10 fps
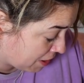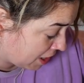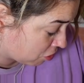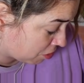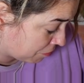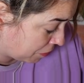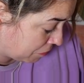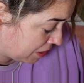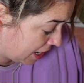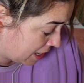
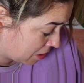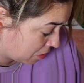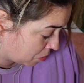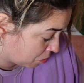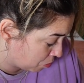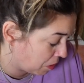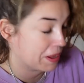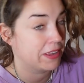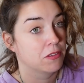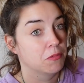358
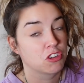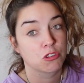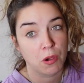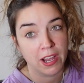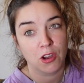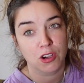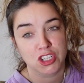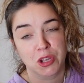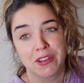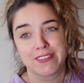women, which is quite a lot.
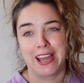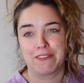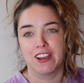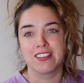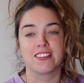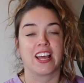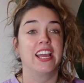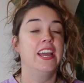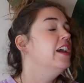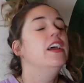Because you know in those adverts, it's like
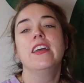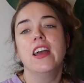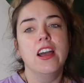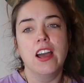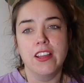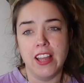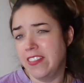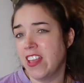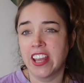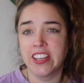
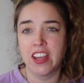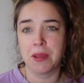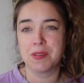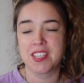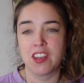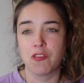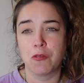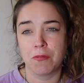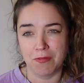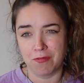99%
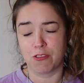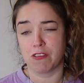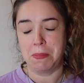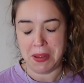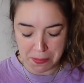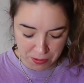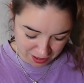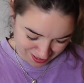of... Three people.